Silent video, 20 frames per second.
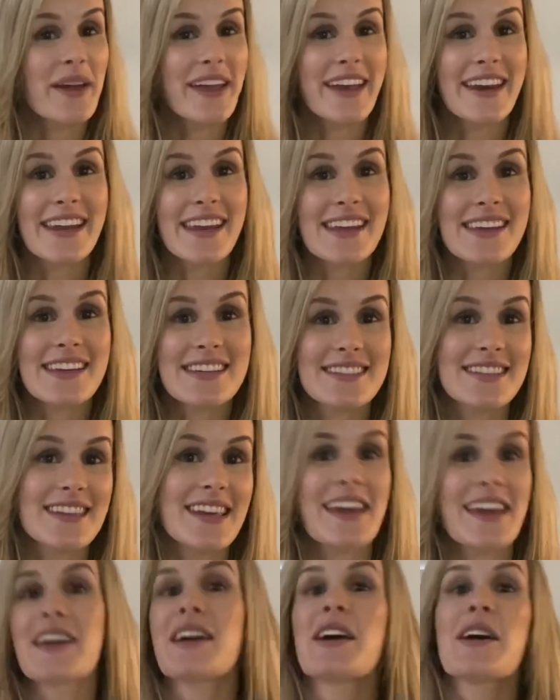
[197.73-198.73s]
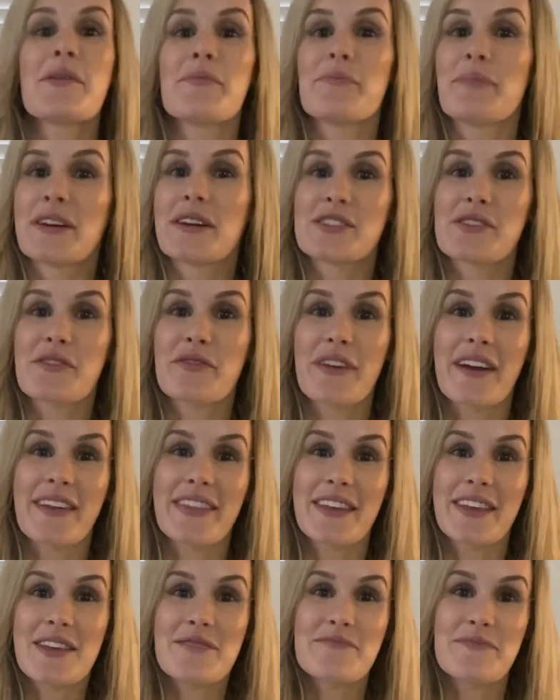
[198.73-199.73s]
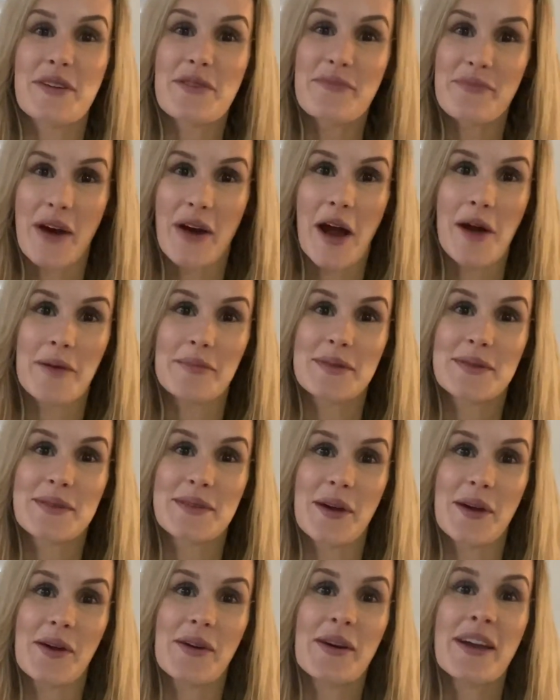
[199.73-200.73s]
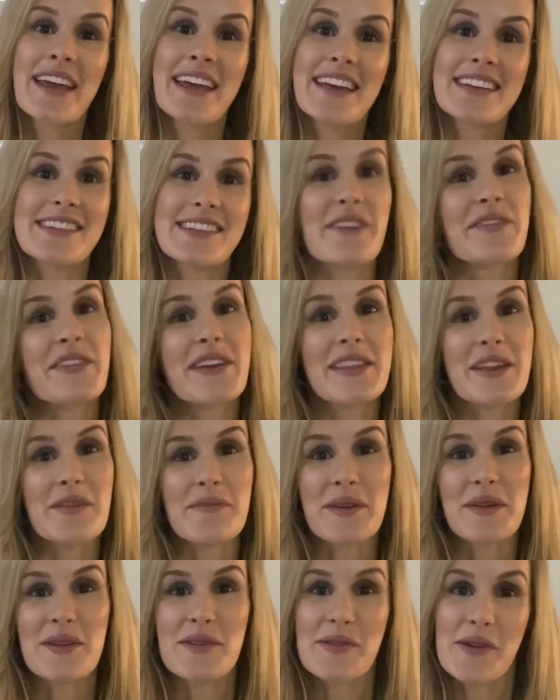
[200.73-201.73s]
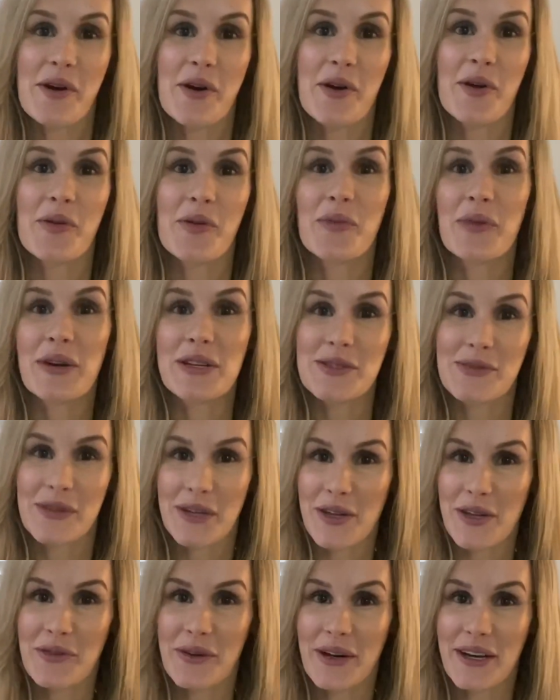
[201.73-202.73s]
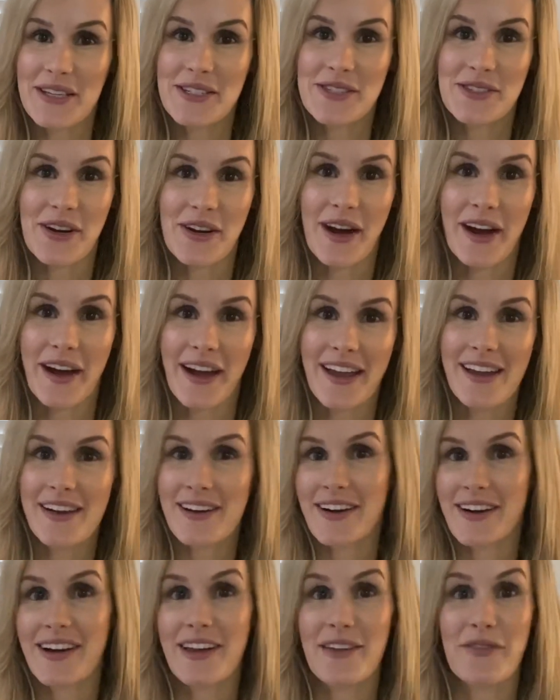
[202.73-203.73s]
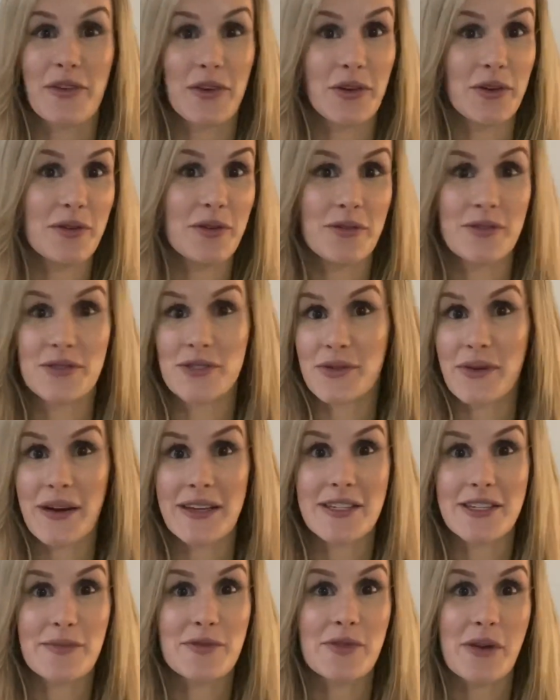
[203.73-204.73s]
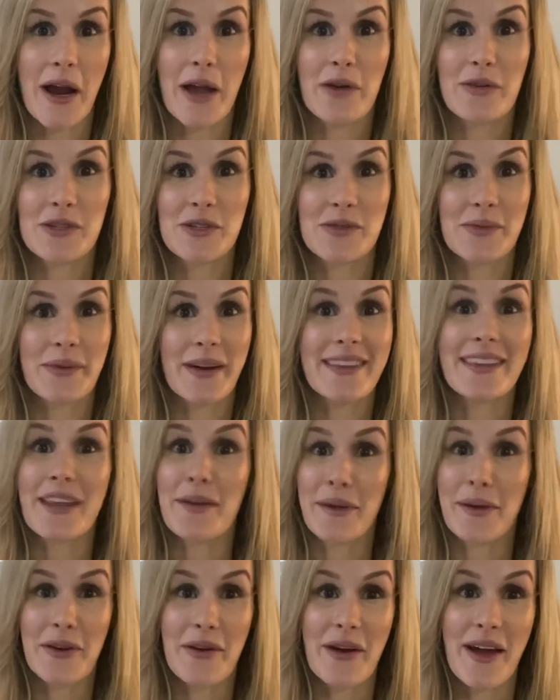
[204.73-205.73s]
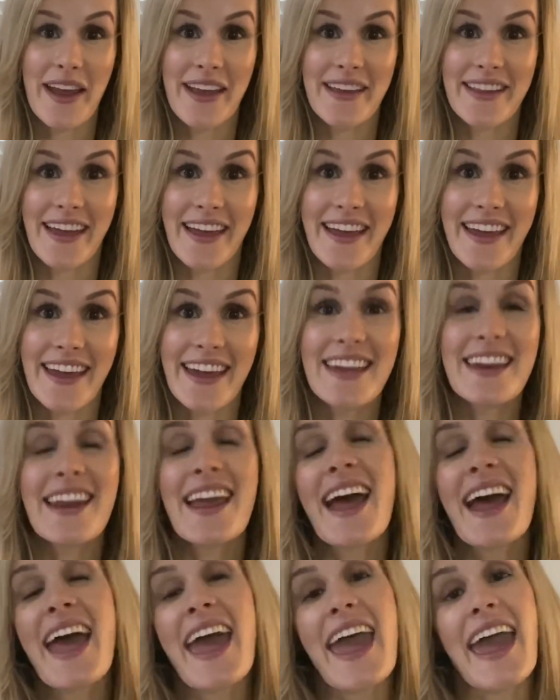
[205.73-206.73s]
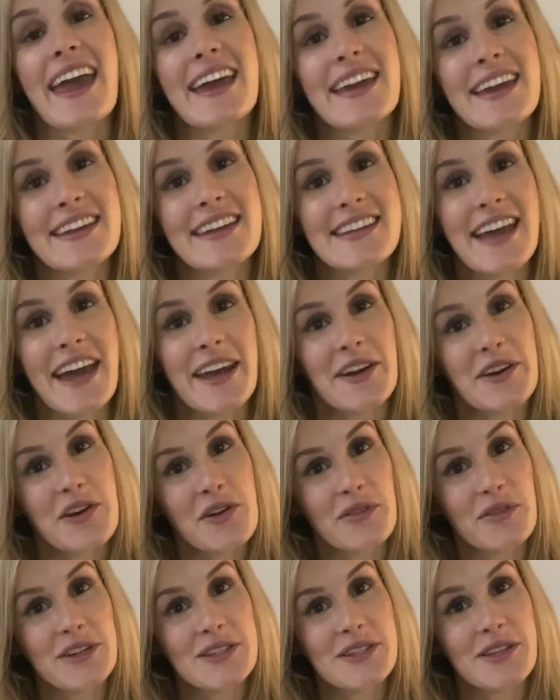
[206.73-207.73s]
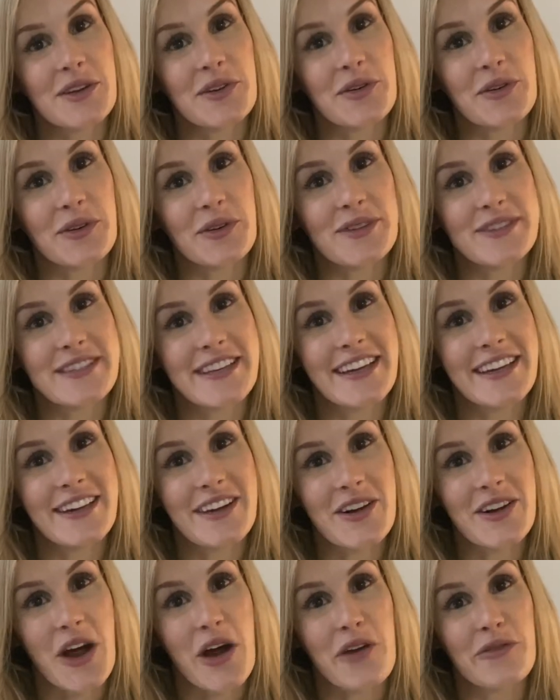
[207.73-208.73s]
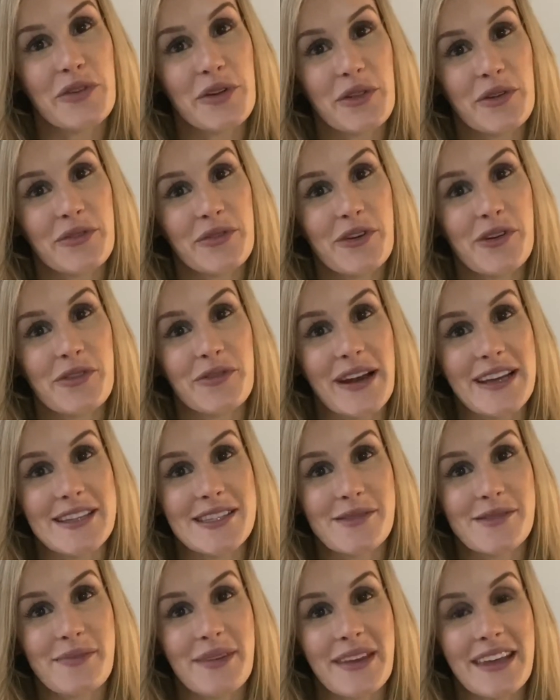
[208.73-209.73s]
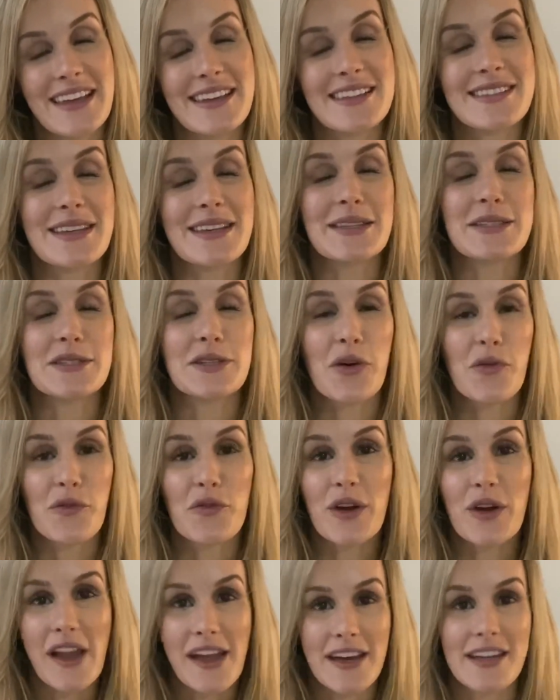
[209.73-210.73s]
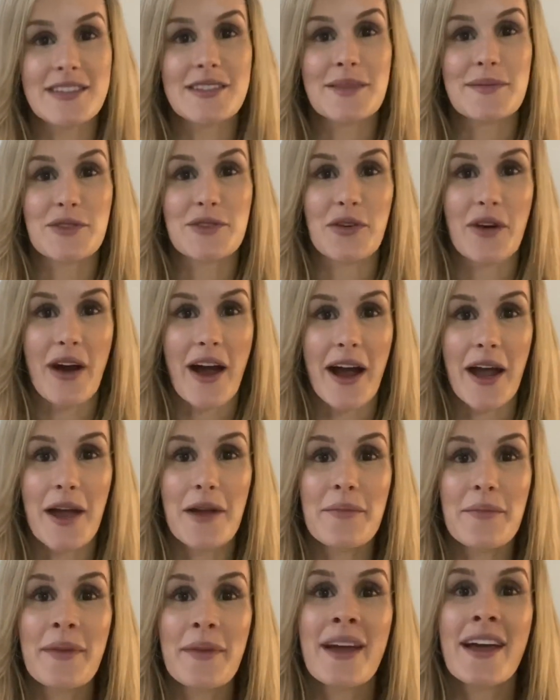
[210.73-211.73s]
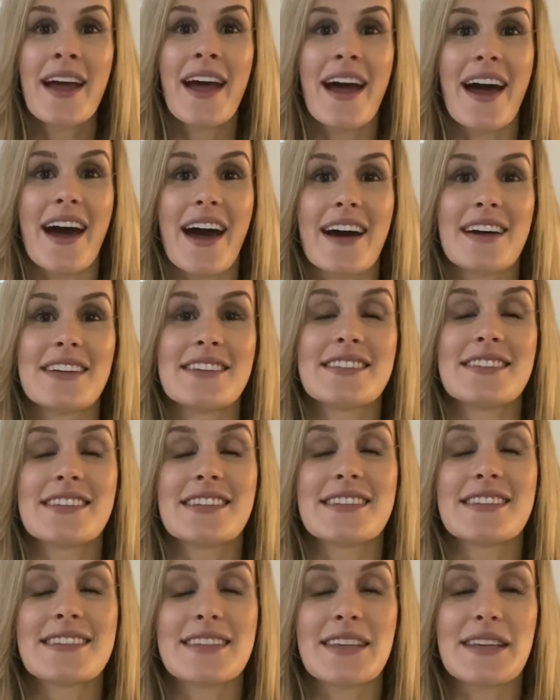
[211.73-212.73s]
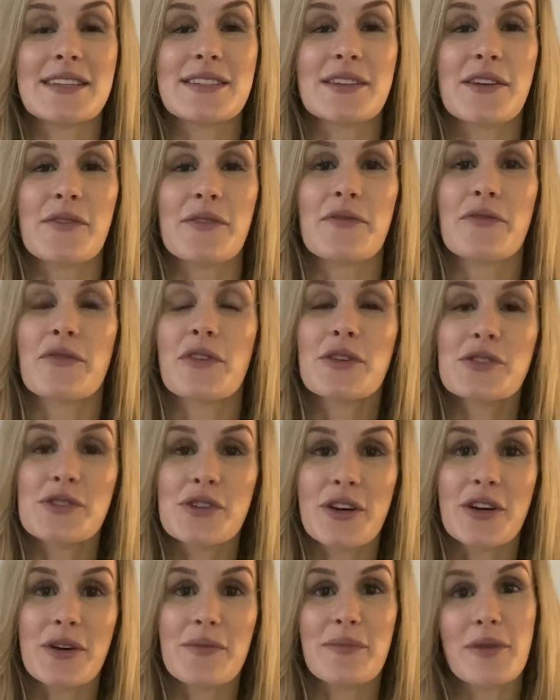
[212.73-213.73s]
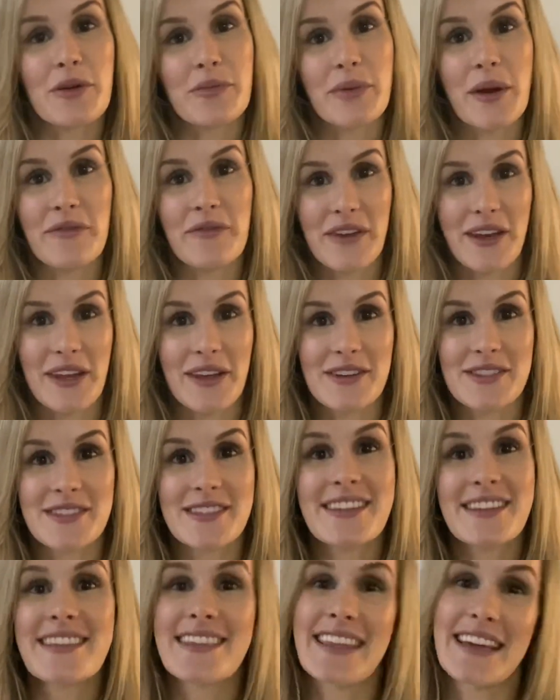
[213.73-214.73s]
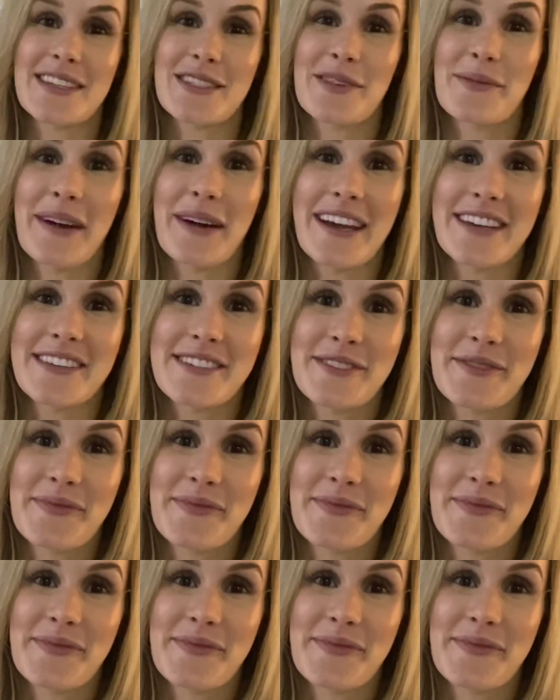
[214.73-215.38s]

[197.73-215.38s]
and easy budget-friendly meal prep. So definitely let me know which one you want to try, or if you do end up trying which one, let me know how you like it. And head on over to NicoleSinga.com for the full recipes, and don't forget to subscribe to see some future meal prep videos. Thanks so much.